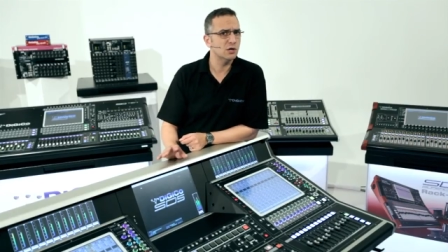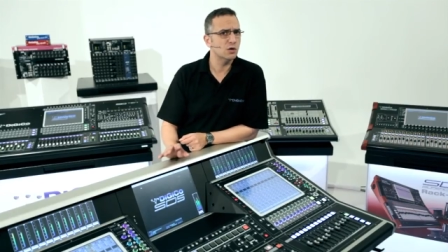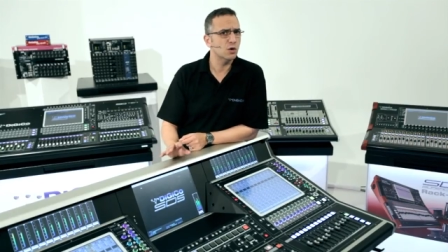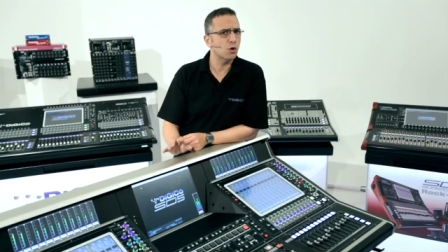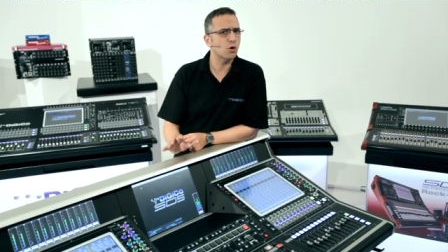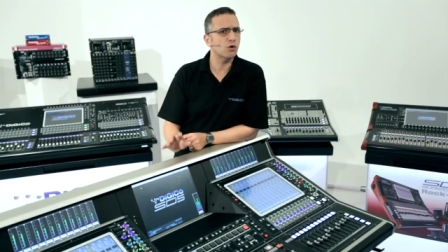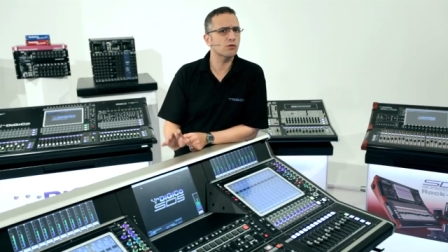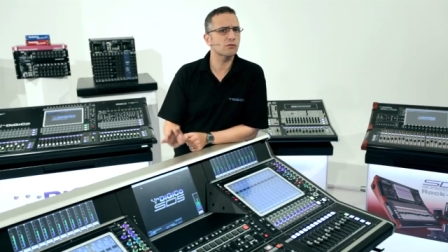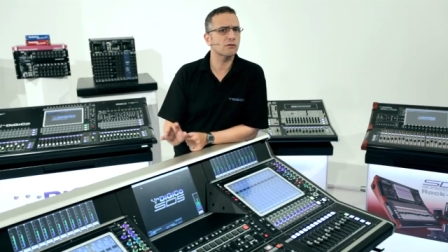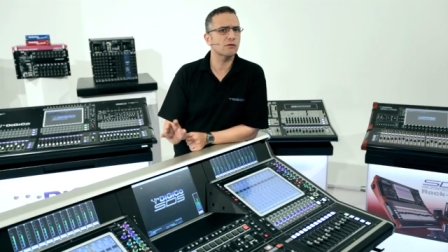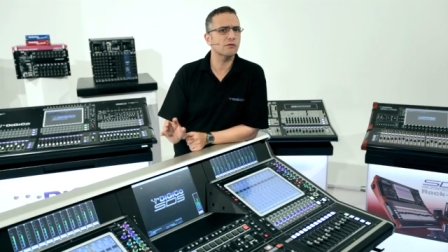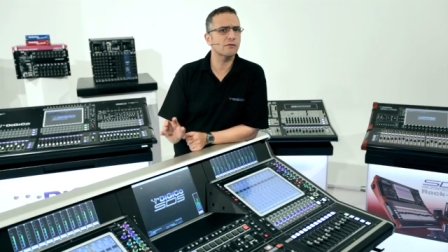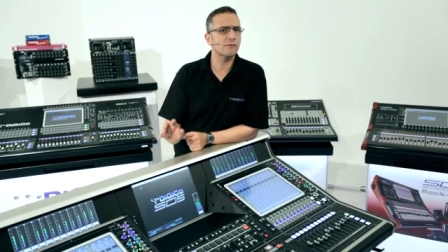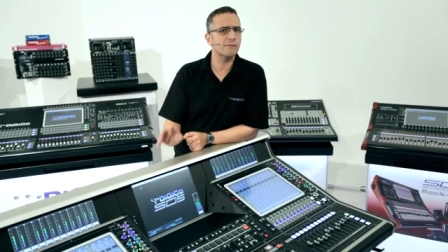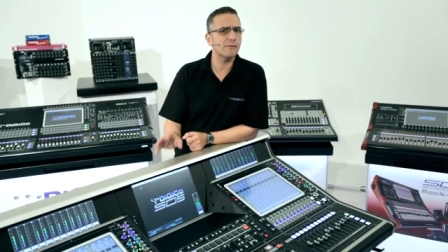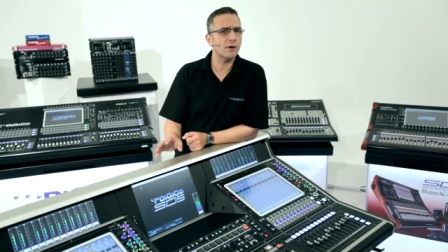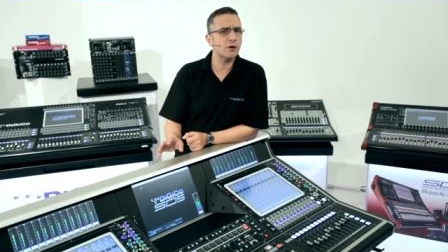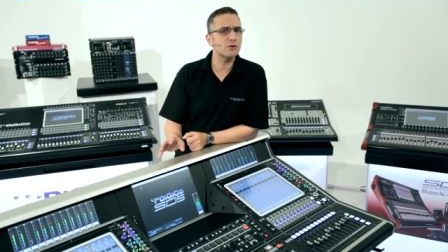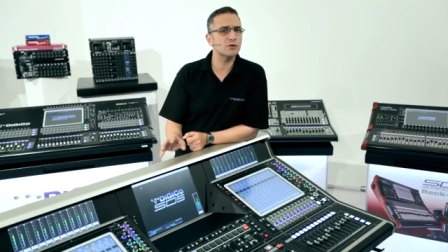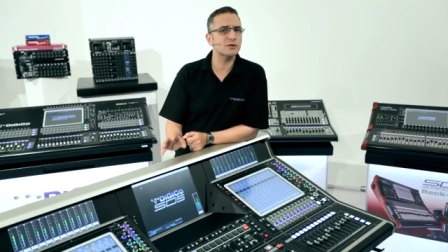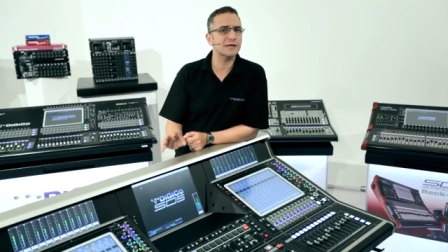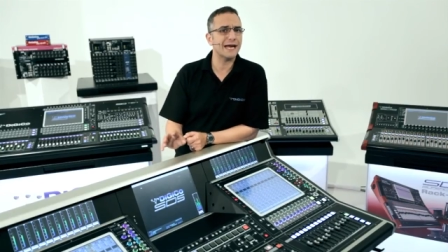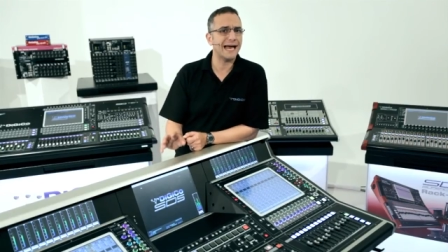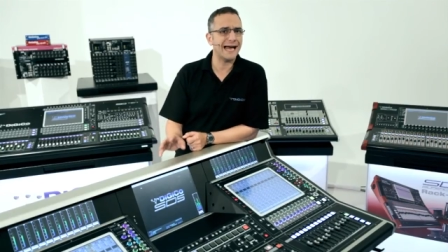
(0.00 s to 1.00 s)
or a
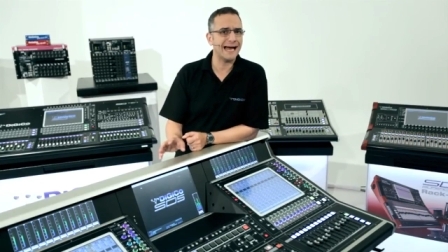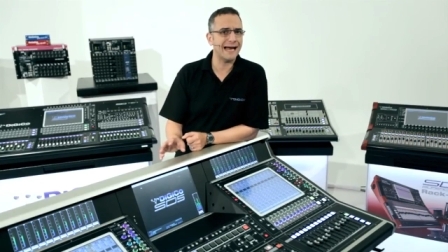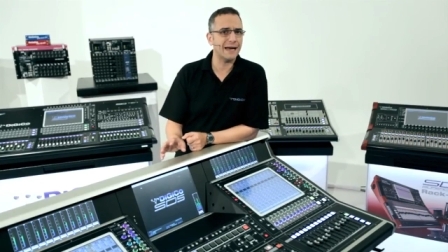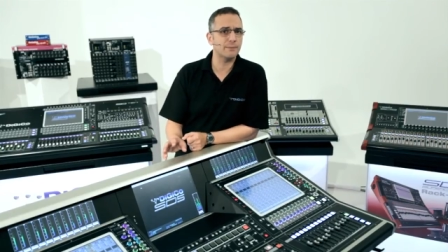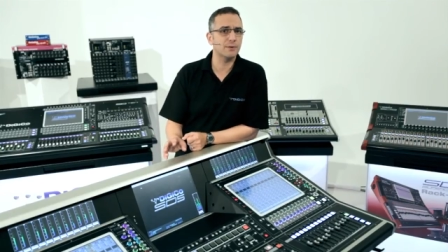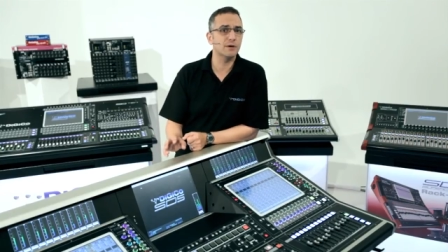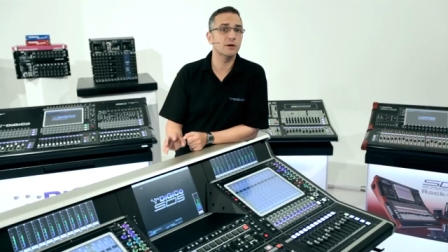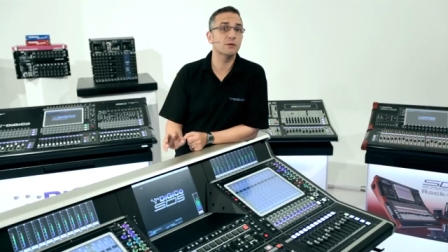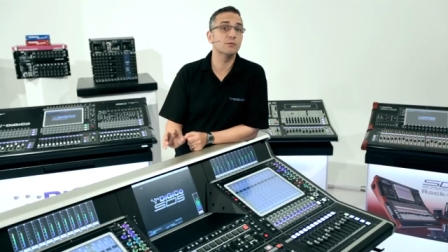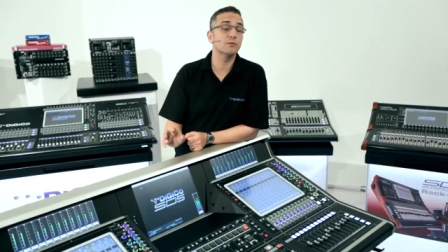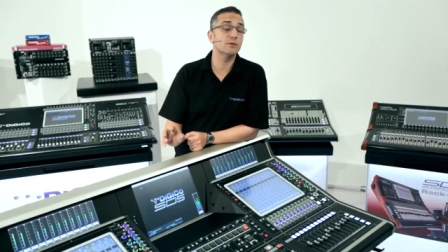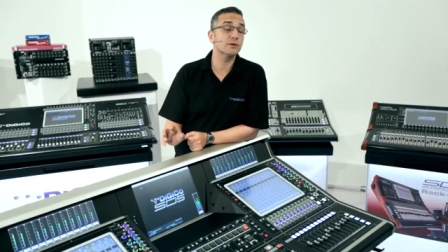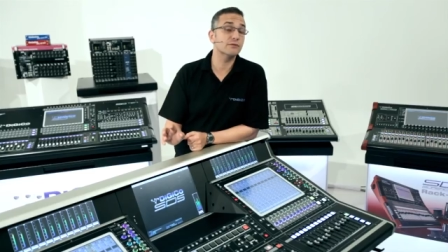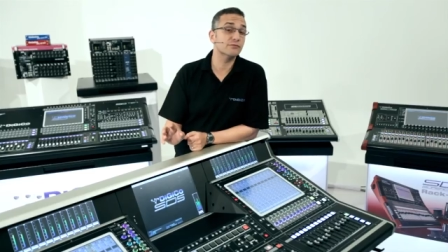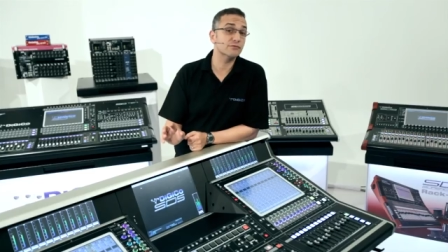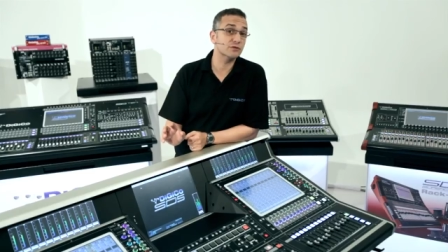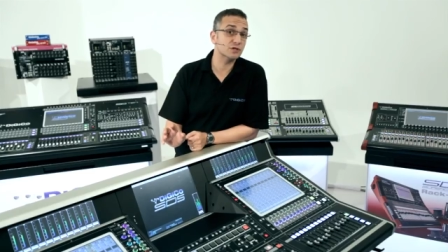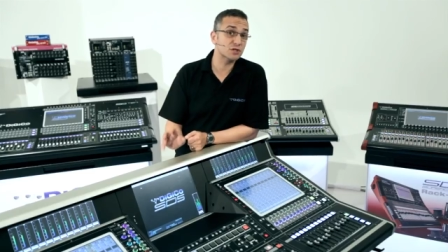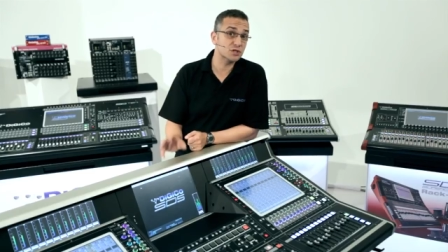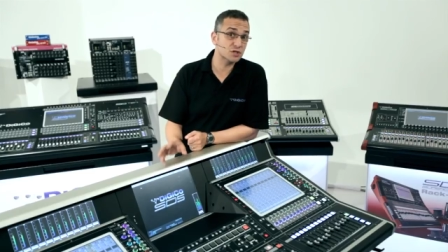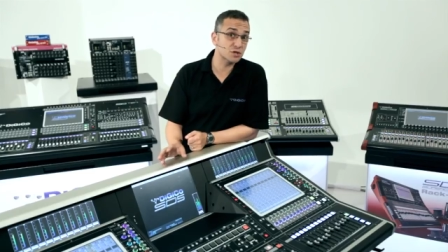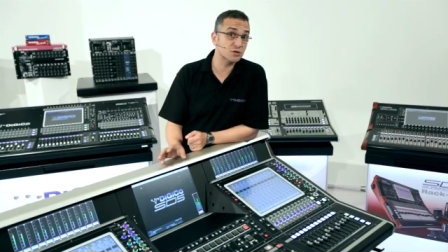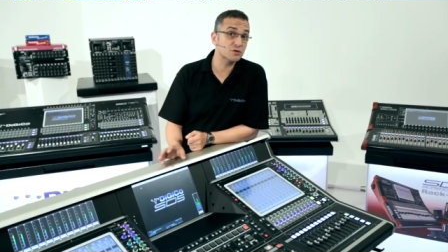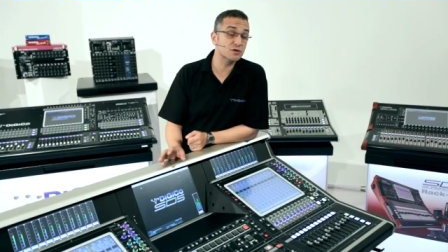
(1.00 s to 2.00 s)
remote app with
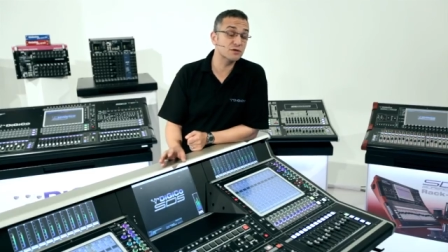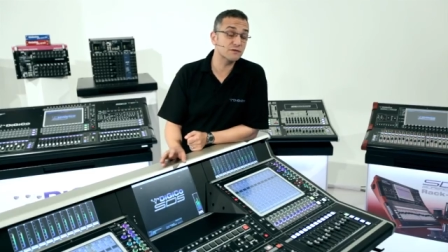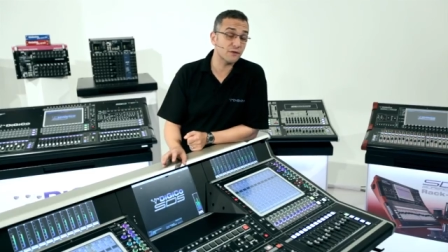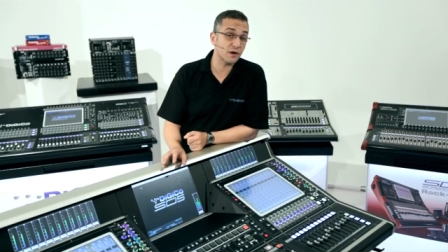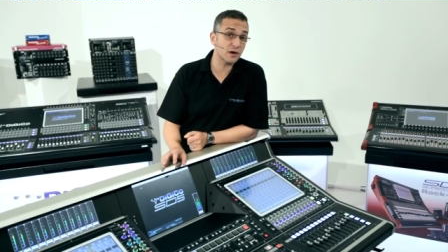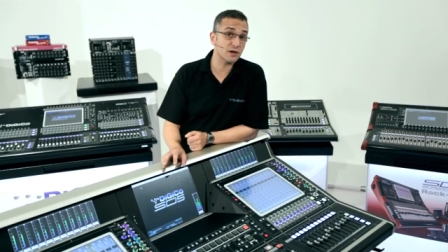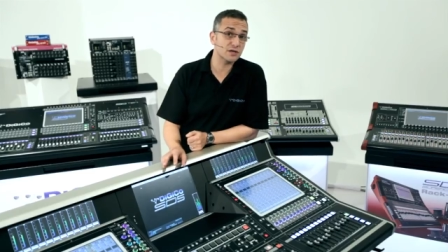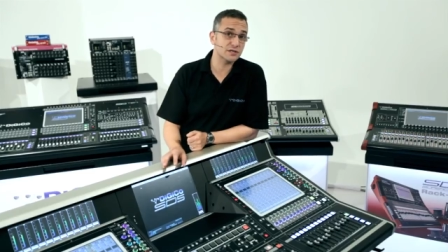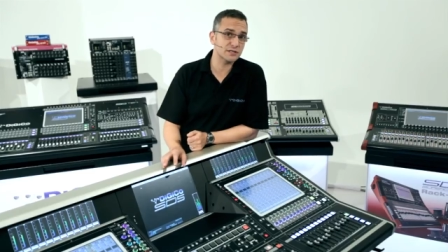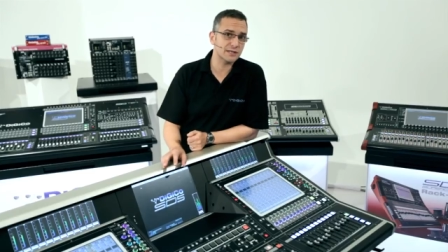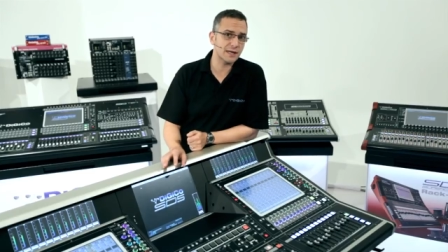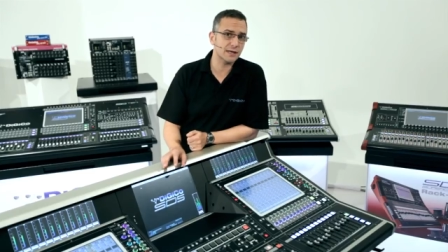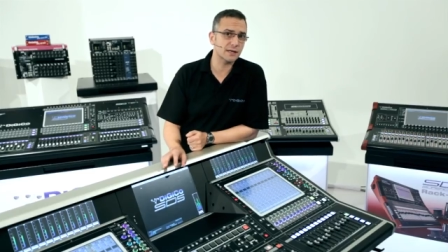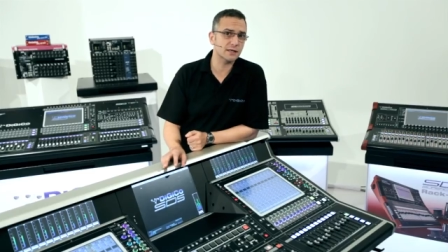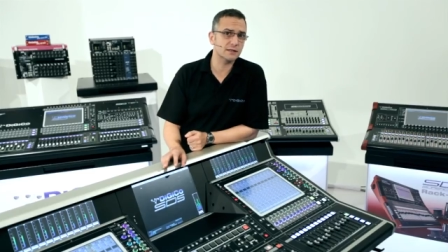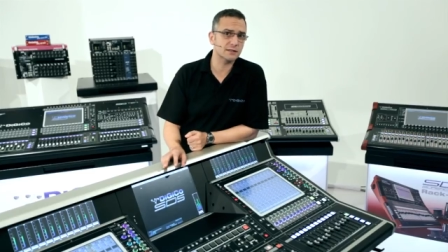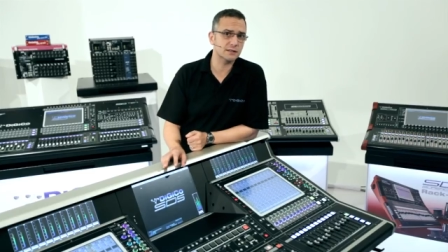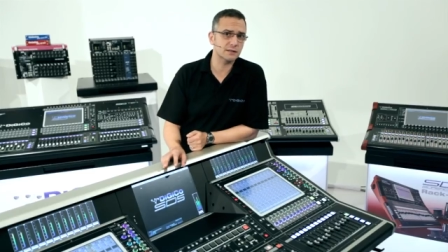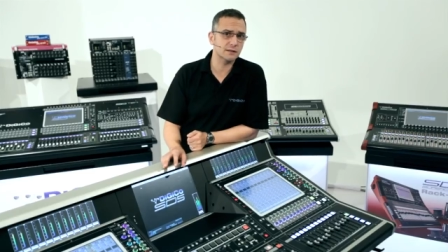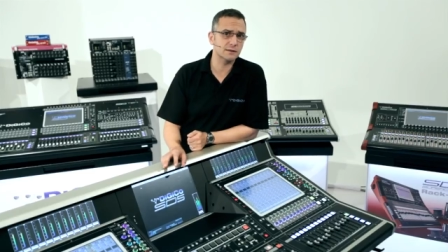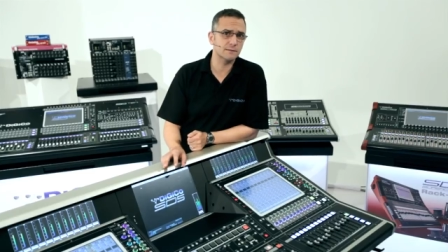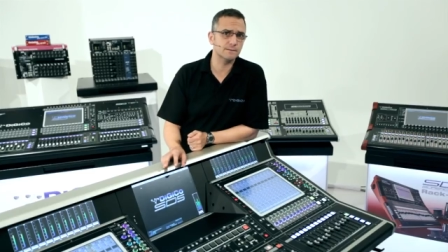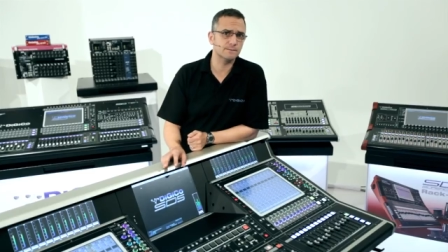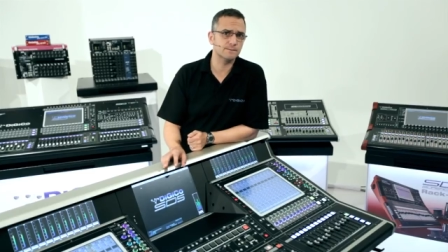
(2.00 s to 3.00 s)
reduced
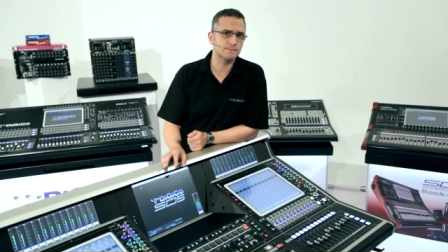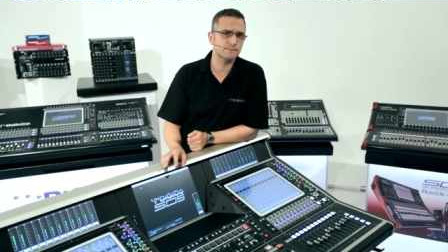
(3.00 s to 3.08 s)
functionality.